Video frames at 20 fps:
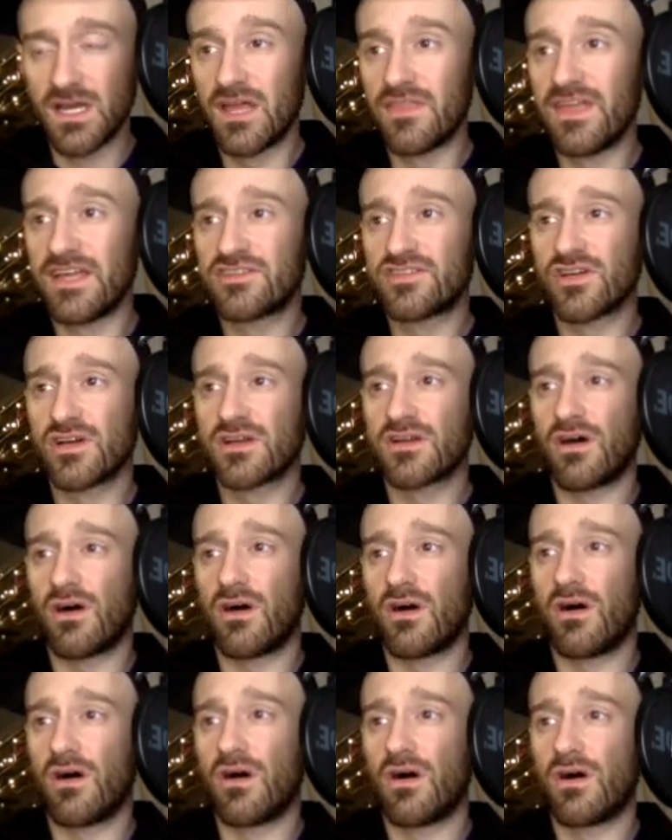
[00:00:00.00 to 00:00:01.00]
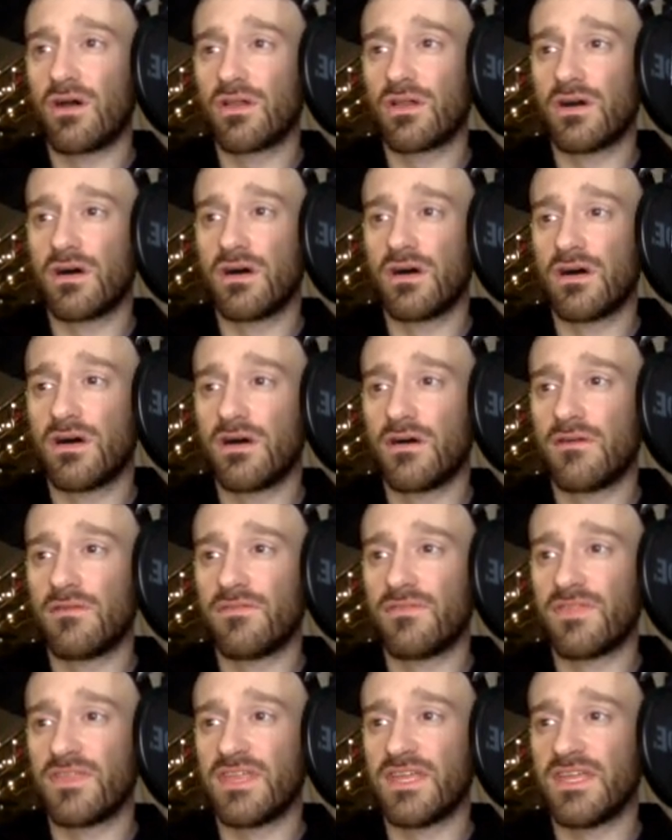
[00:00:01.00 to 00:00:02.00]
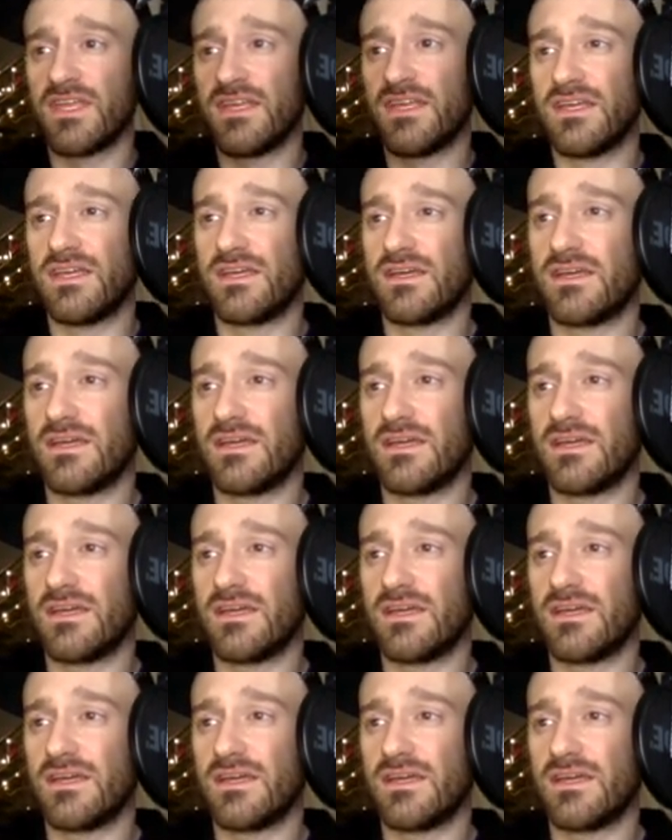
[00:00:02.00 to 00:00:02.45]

They took all of the